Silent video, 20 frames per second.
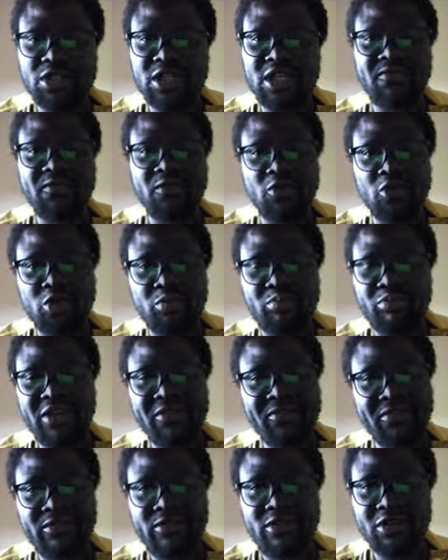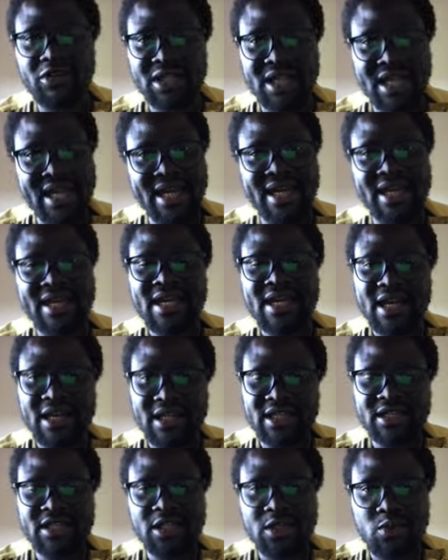If you would pray for us here,
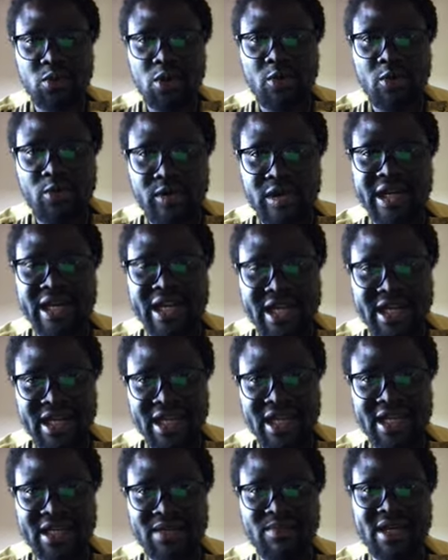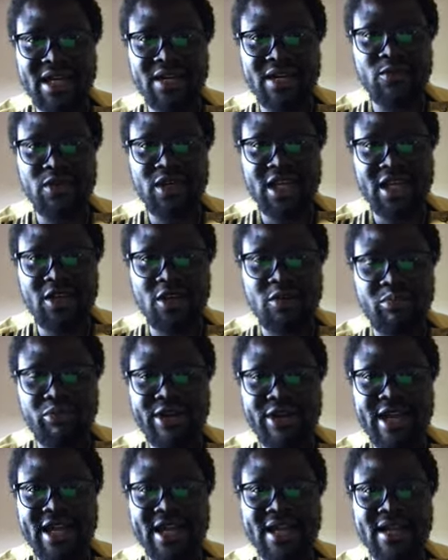this is what we really need, man. We need your
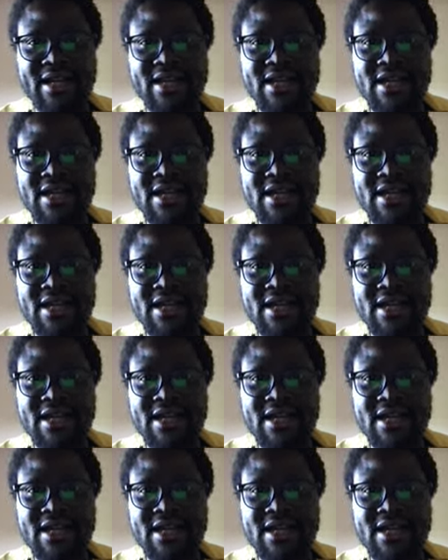prayer